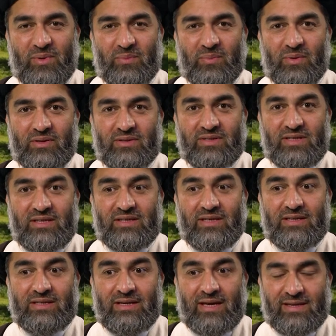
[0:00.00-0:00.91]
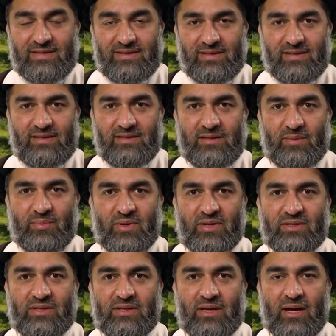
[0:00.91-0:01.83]
People see that, yes, this is a
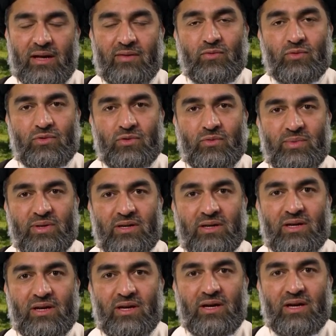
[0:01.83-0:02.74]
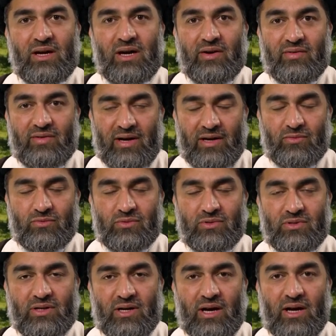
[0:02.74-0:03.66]
person that I want to be around.